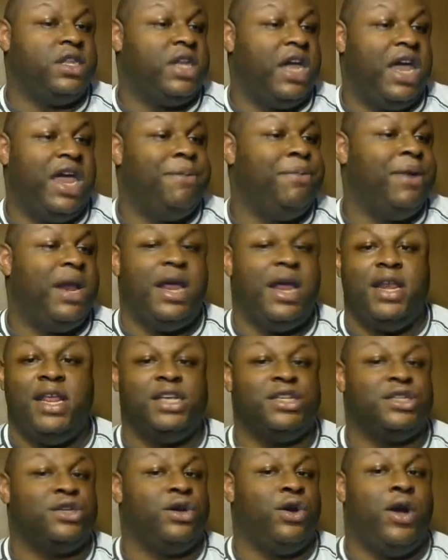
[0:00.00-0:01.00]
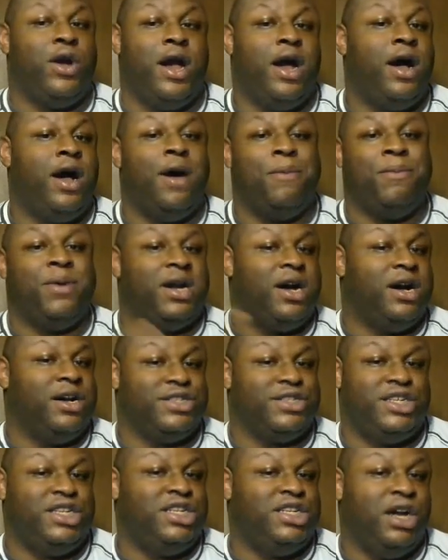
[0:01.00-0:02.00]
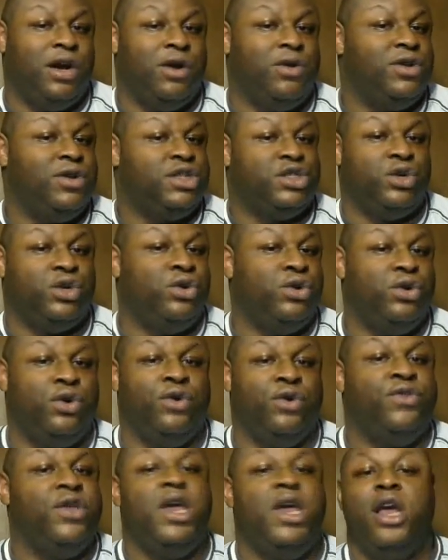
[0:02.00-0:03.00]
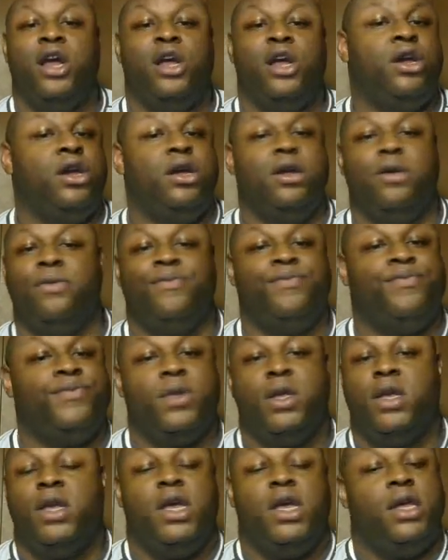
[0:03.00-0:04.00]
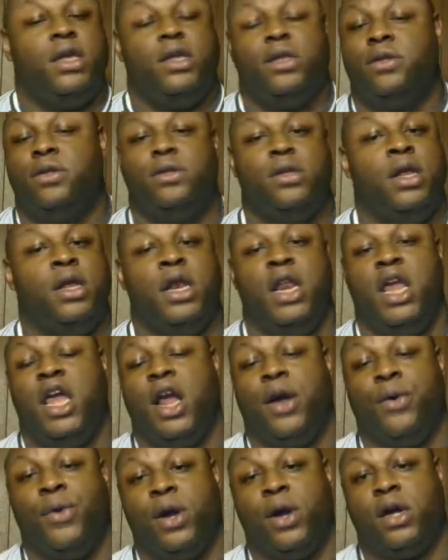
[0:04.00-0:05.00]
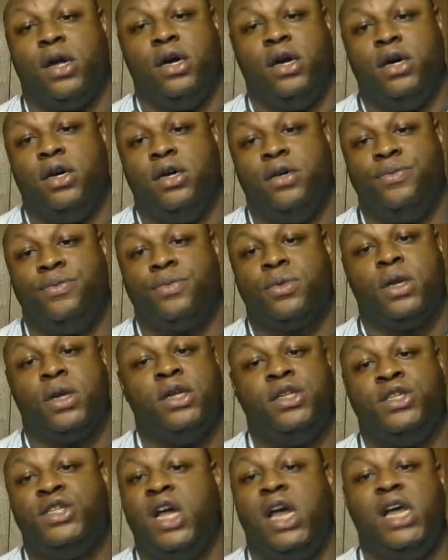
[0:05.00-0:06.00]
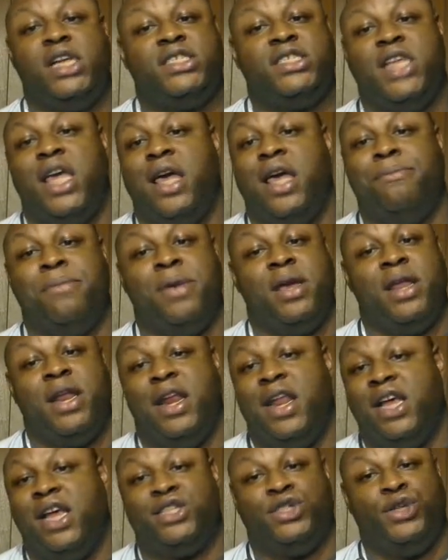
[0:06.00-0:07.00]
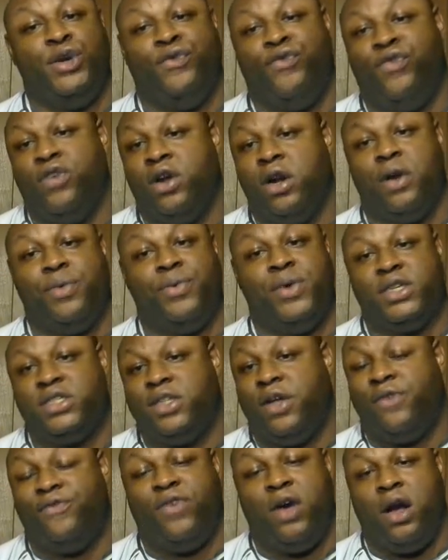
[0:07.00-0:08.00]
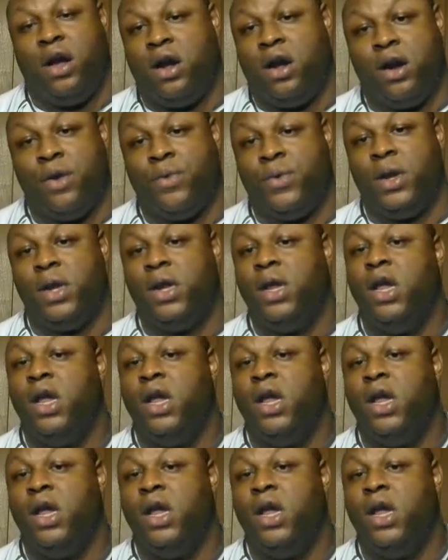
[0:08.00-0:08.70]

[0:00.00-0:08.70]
table at this girl all because she told the truth. Lyrica, just admitted that you flirted with Safari,